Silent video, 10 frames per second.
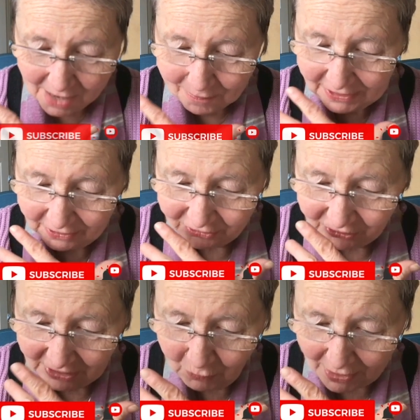But
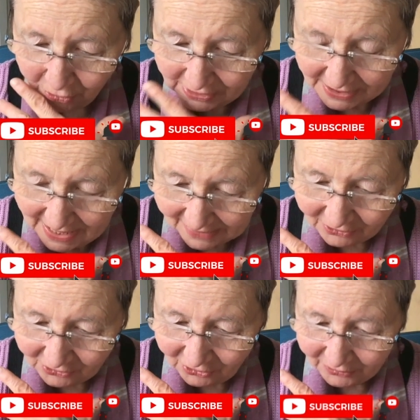it's when you're
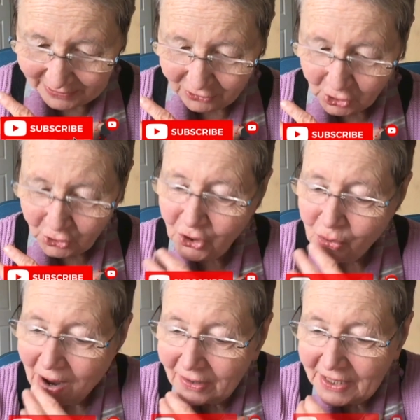connected to it, you
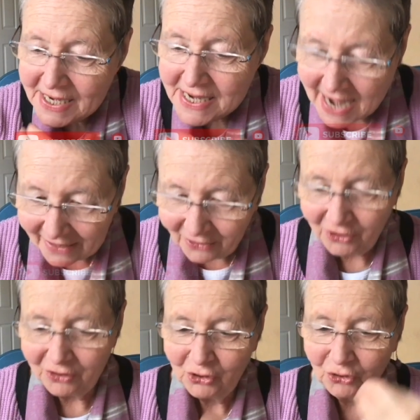are
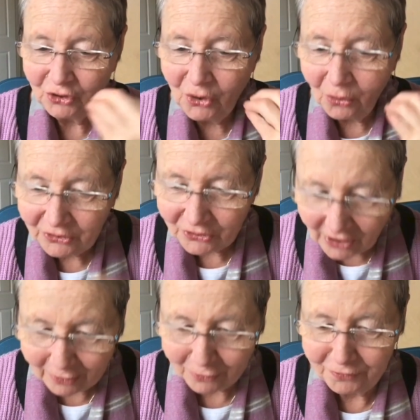connected to
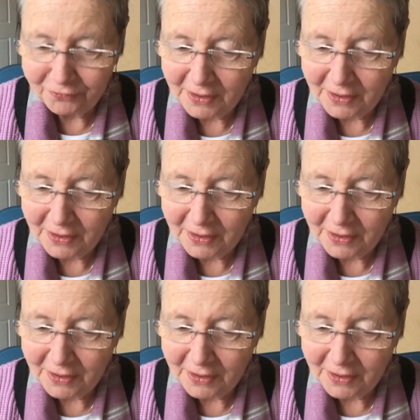yourself